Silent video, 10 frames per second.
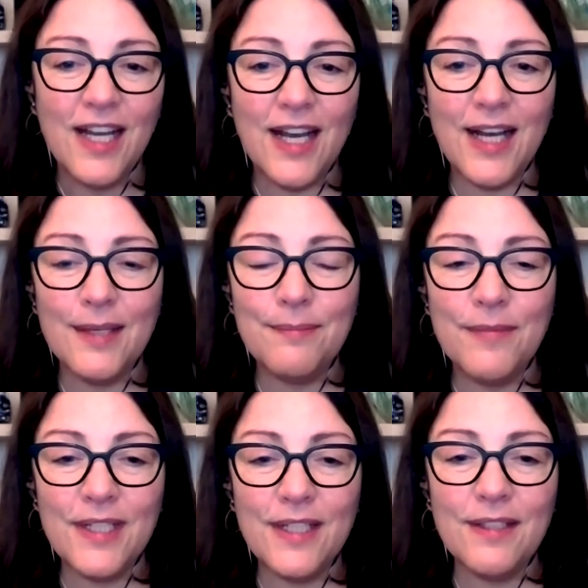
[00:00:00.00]

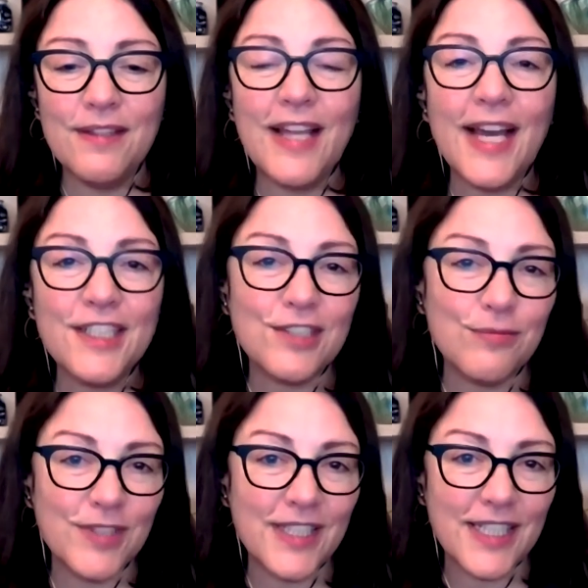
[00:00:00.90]
Um, that's
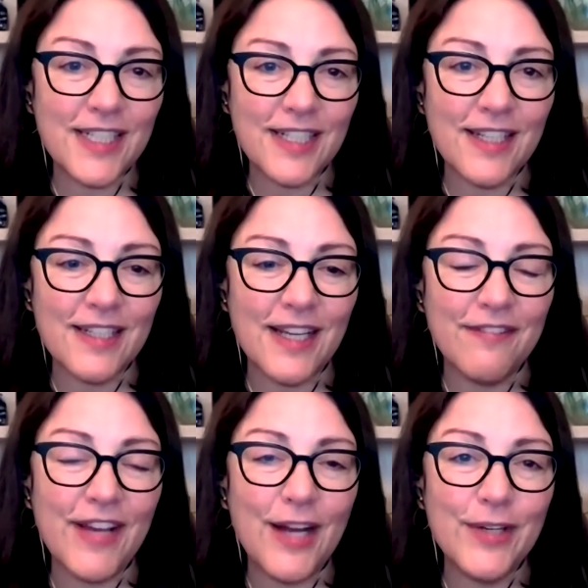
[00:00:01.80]
really kind
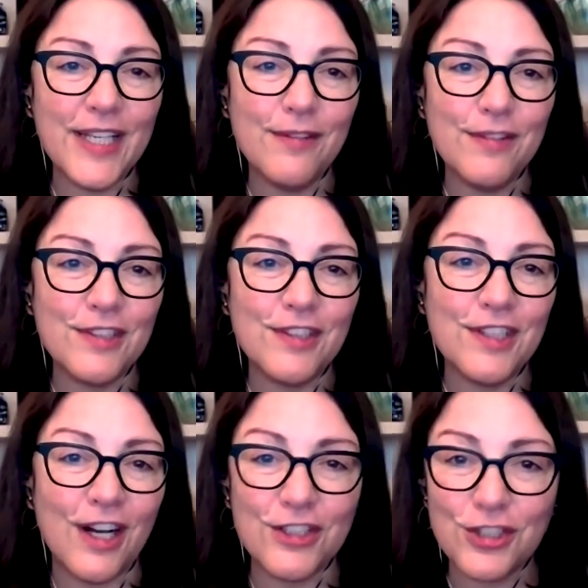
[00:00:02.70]
of how we
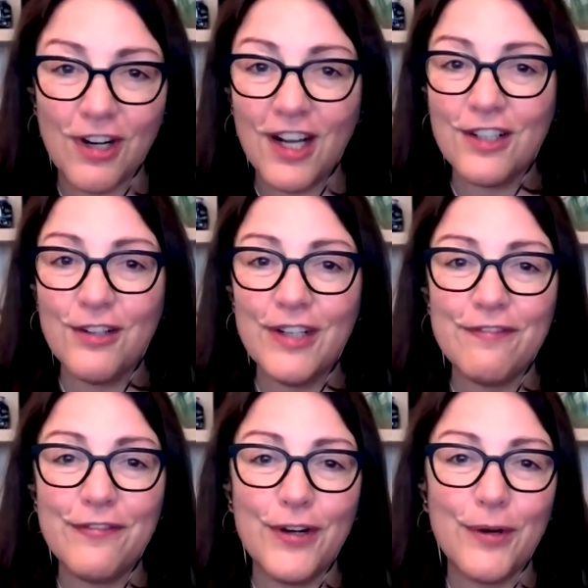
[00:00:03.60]
are strong
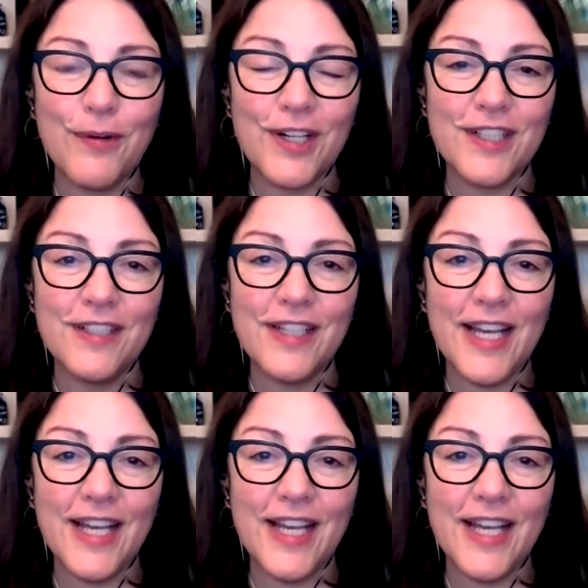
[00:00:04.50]
going forward.